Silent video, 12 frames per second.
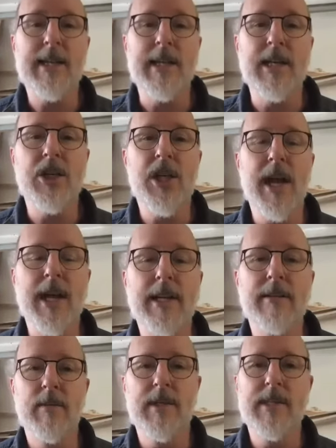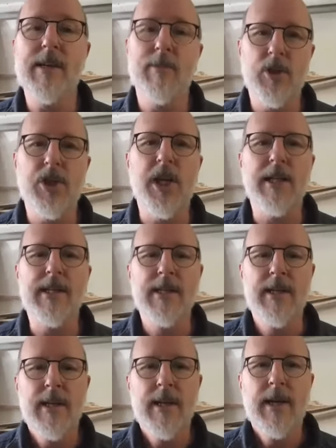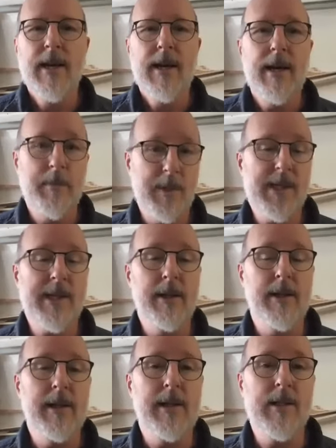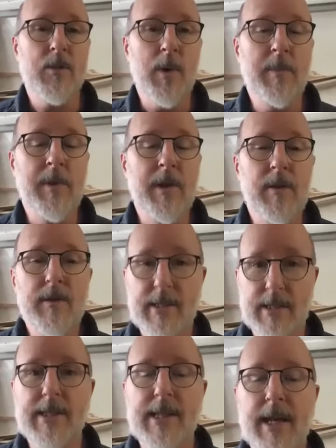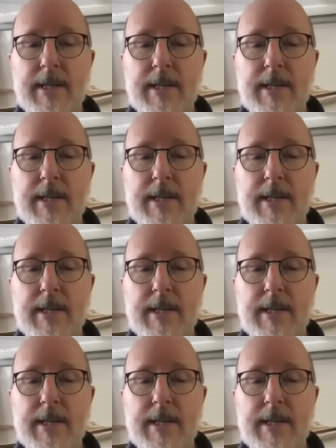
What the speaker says: in a shed, in several sheds, particularly at this one mill, since that